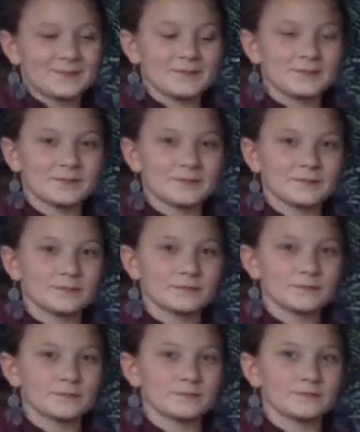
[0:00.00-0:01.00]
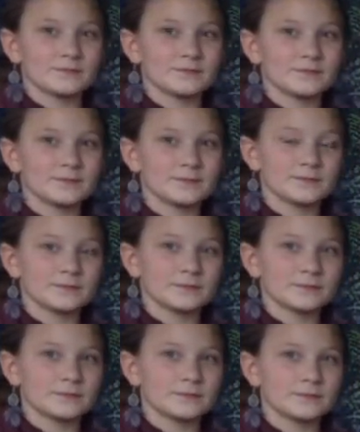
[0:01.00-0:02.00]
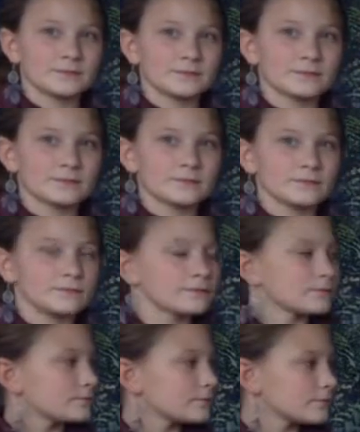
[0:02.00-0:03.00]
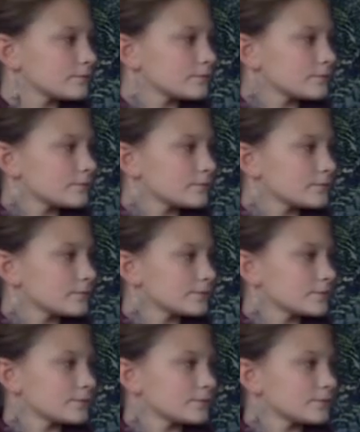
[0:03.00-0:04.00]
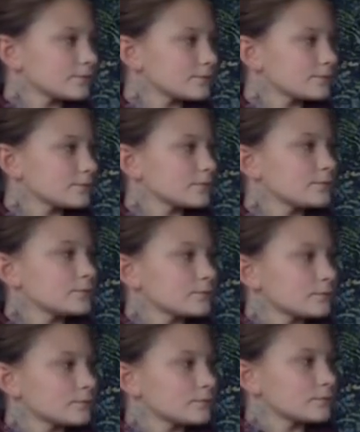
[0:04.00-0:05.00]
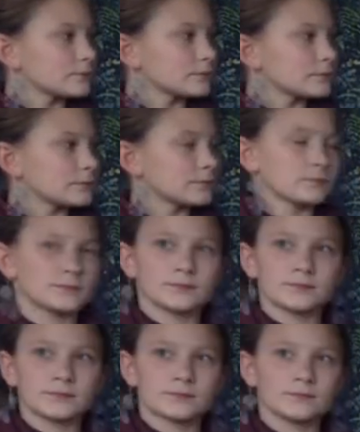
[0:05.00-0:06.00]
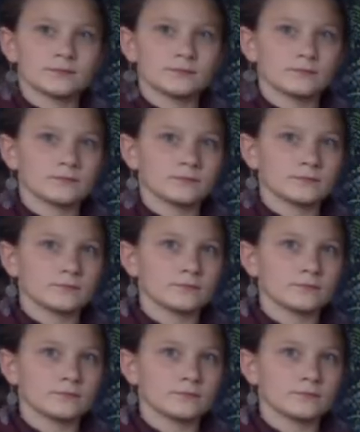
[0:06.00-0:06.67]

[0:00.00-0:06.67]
The person shown says nothing.